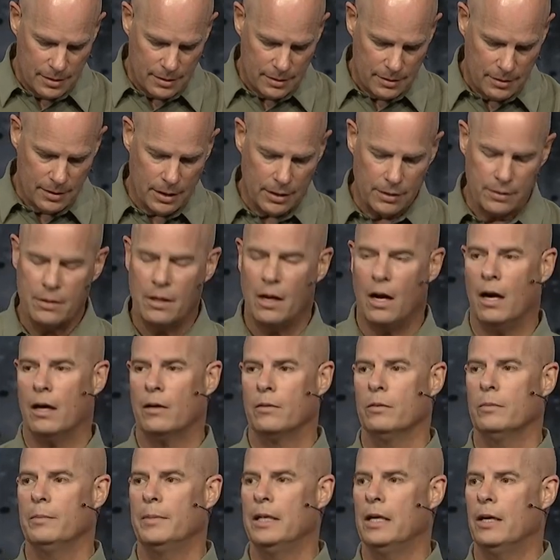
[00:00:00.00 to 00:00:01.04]
there your heart
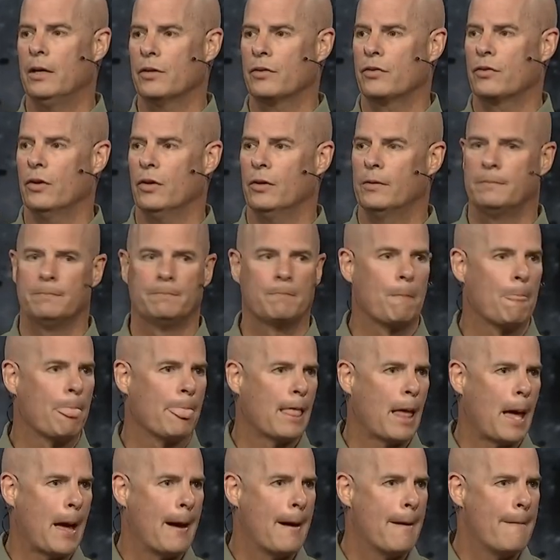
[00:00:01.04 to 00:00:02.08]
will be also.
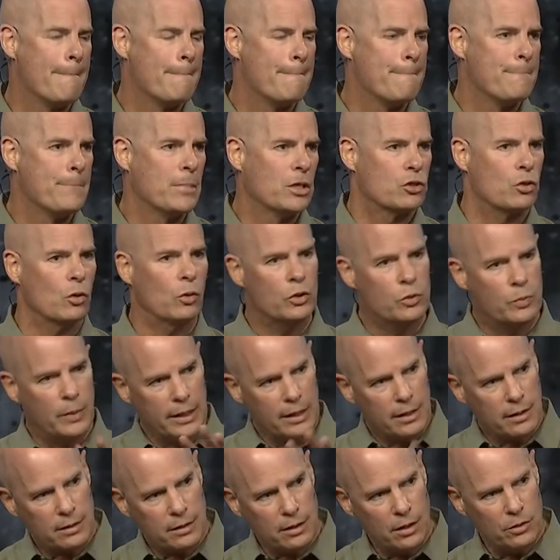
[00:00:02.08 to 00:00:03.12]
So, as we
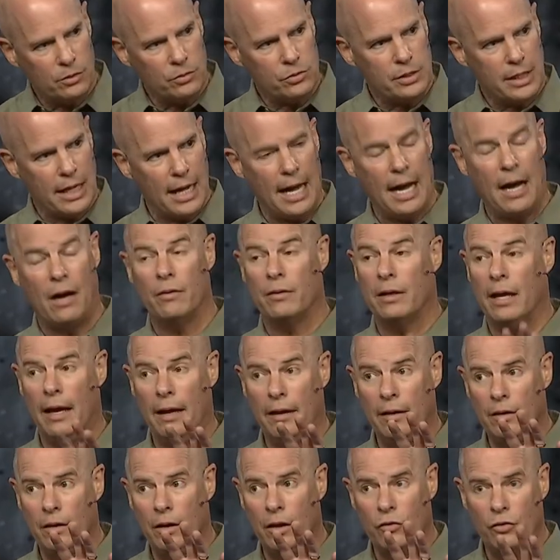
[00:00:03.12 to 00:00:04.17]
close out
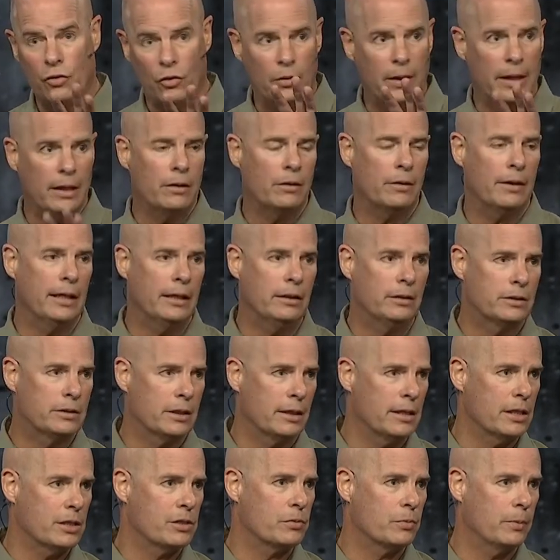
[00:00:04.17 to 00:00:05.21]
and as you enter into
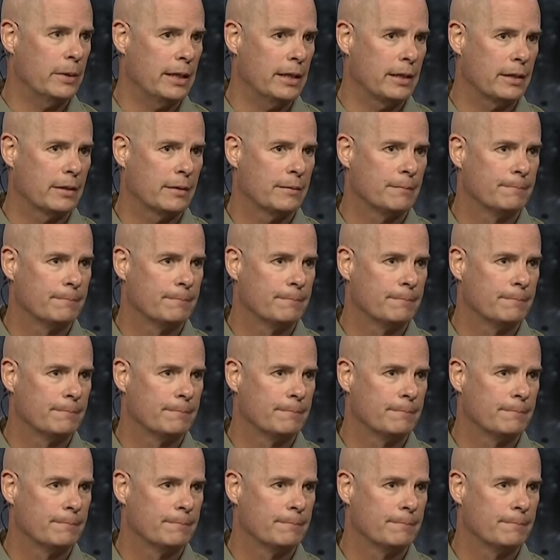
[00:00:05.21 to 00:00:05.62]
this week,